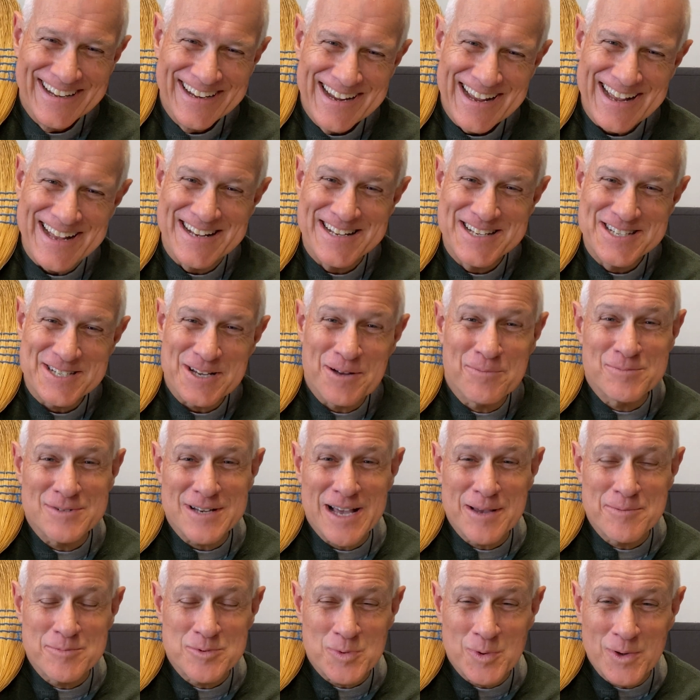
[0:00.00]
and
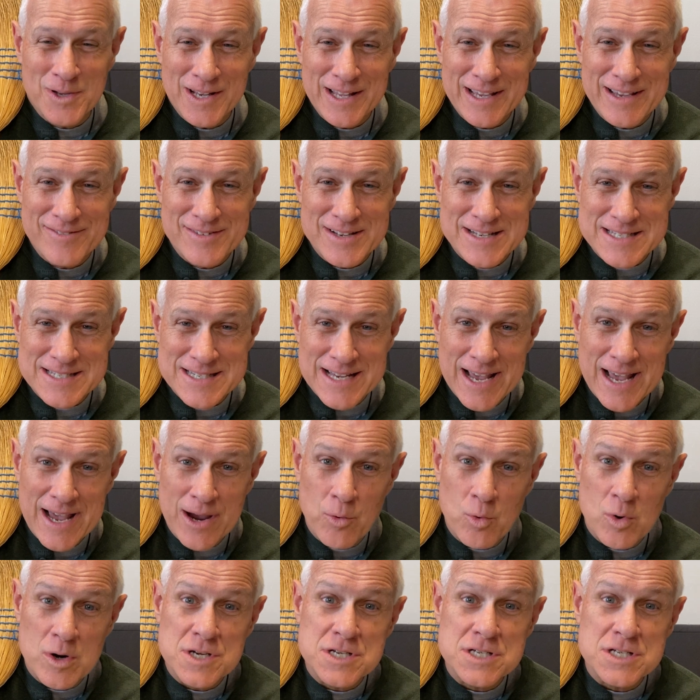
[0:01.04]
sometimes we'll even say,
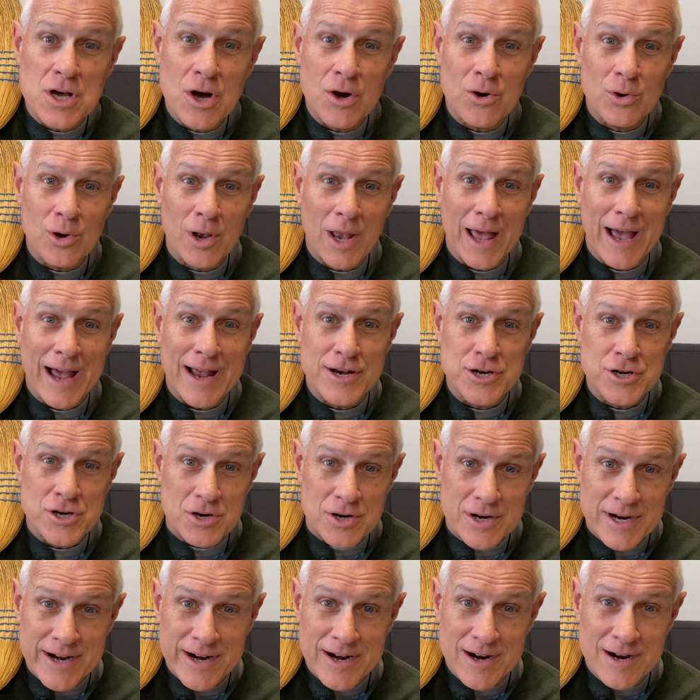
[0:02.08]
we're so glad
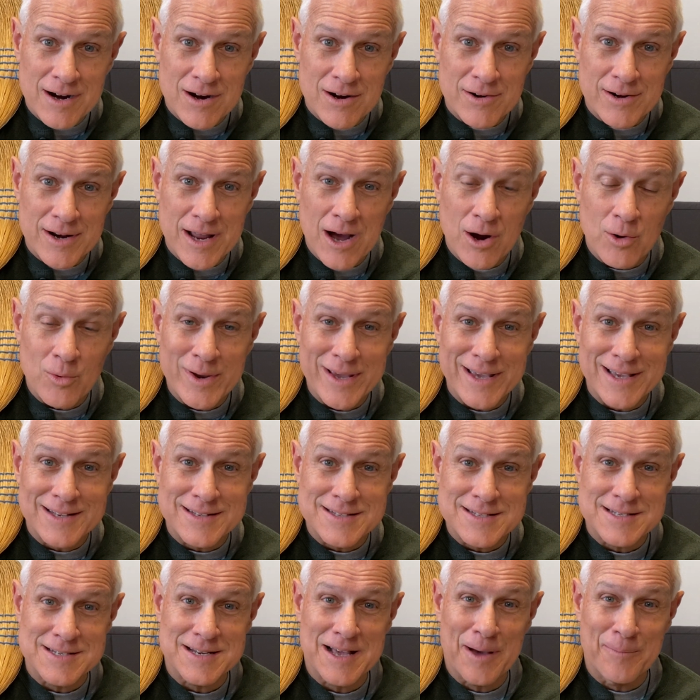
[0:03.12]
you're here. Now we can
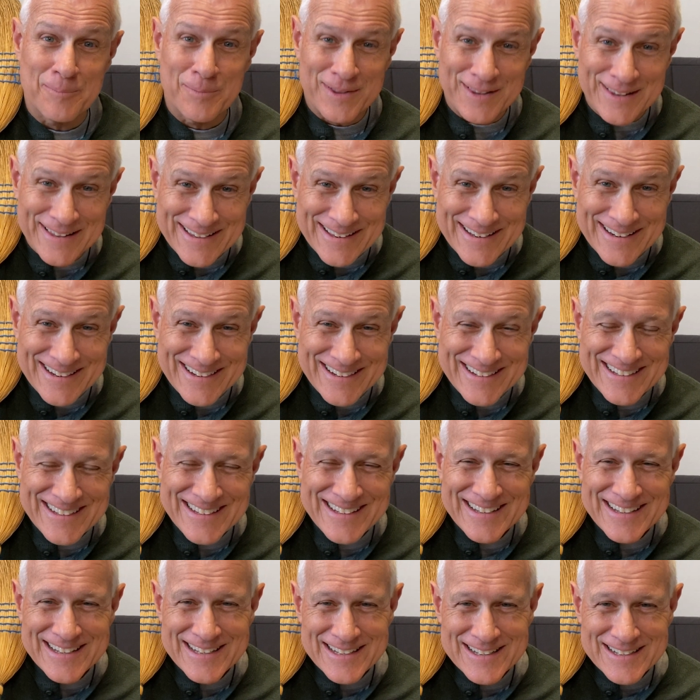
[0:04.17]
stop cleaning.
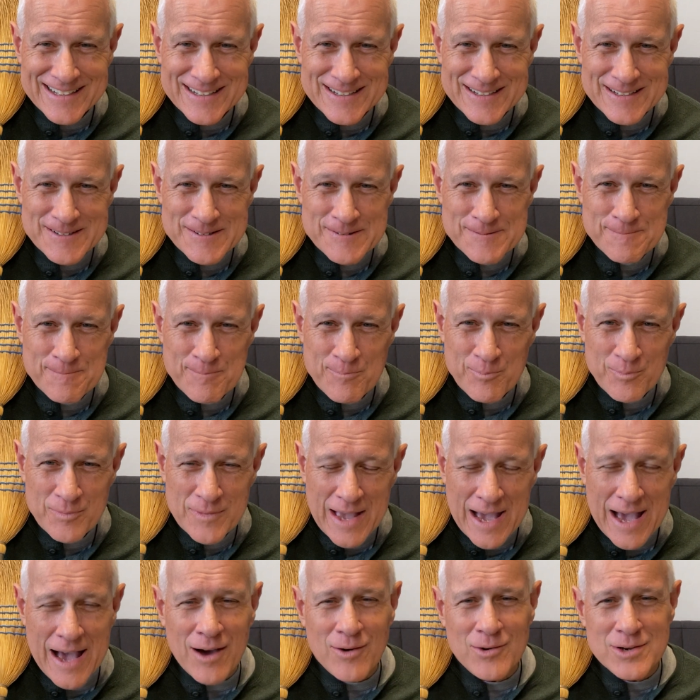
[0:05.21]

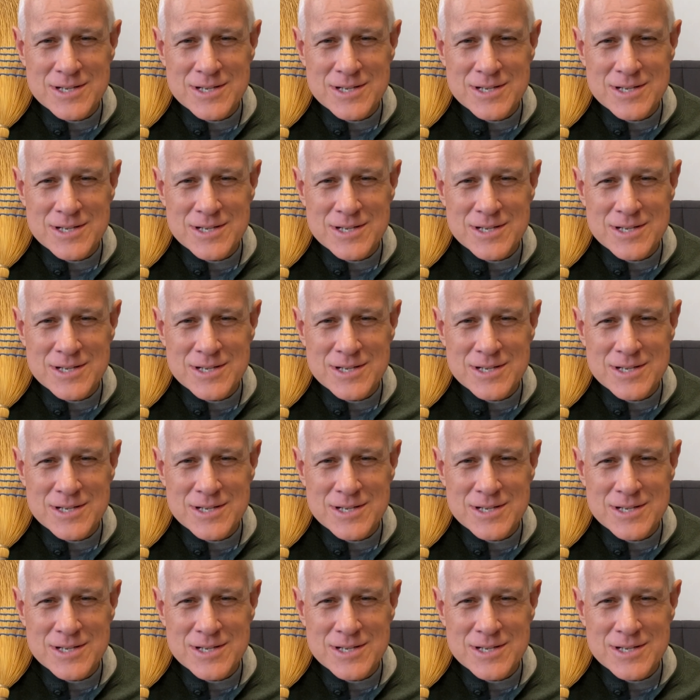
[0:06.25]
How